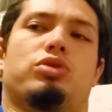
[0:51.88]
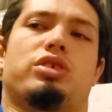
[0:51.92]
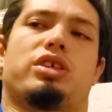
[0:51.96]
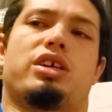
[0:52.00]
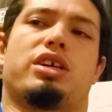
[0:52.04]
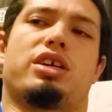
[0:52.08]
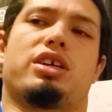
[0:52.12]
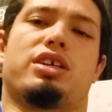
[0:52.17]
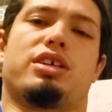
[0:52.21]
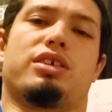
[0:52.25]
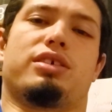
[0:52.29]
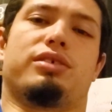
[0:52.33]

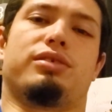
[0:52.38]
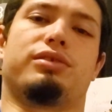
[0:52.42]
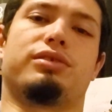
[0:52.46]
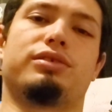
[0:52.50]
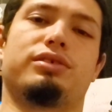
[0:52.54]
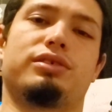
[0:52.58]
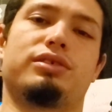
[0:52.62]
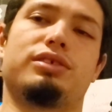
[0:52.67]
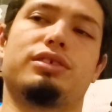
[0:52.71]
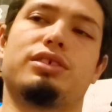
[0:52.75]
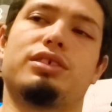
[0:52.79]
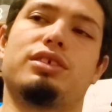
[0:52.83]
hey,
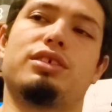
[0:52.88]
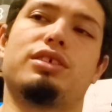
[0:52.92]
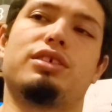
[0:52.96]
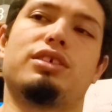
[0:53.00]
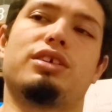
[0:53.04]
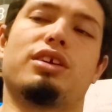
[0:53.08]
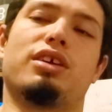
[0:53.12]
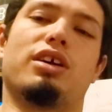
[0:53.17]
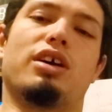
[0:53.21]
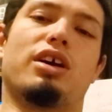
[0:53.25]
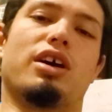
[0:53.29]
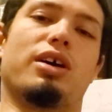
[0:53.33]

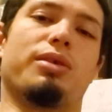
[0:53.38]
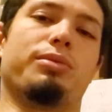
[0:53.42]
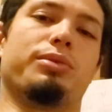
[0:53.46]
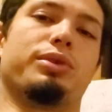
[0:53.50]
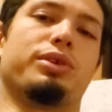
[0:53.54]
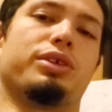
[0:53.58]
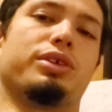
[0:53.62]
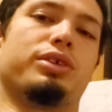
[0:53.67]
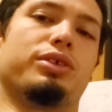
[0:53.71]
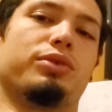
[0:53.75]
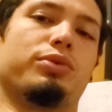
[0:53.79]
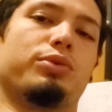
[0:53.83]
I
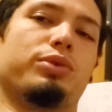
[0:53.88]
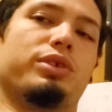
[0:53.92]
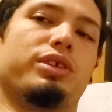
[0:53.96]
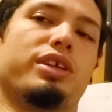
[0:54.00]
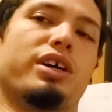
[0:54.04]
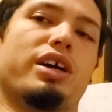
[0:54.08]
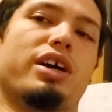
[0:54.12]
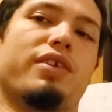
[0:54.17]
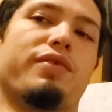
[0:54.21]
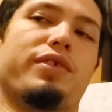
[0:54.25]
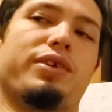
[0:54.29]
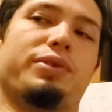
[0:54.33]
mean, we'd
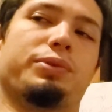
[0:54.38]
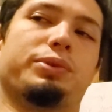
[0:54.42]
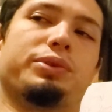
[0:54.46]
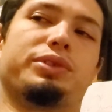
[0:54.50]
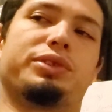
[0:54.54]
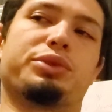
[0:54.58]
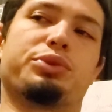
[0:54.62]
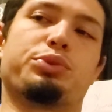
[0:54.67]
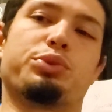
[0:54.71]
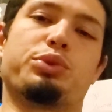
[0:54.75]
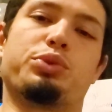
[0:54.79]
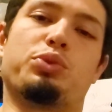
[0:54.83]
have
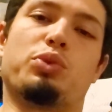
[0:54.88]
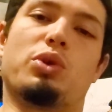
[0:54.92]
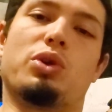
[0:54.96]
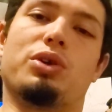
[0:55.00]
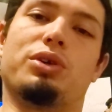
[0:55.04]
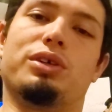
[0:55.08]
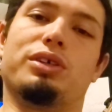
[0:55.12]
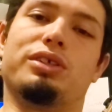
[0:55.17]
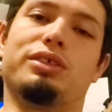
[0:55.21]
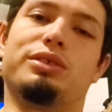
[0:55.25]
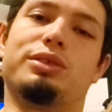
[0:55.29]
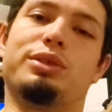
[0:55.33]
everything we
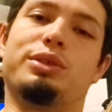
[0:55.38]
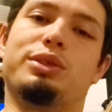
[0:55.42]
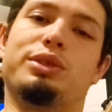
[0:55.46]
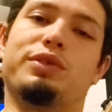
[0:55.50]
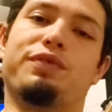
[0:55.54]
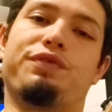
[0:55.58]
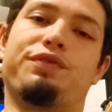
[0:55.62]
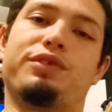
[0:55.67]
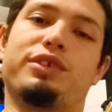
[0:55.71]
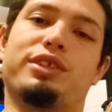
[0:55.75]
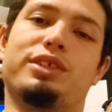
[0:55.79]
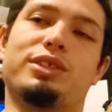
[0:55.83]
want in the
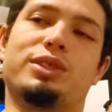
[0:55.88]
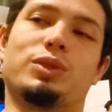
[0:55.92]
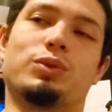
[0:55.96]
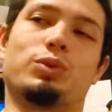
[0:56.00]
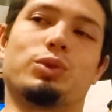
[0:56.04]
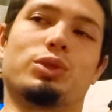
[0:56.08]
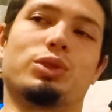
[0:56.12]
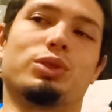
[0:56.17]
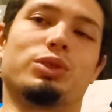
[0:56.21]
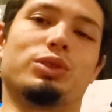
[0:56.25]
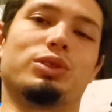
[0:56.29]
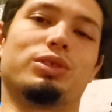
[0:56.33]
fitness
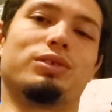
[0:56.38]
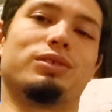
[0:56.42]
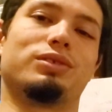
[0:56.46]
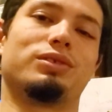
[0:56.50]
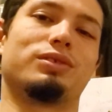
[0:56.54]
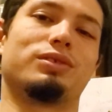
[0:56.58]
world.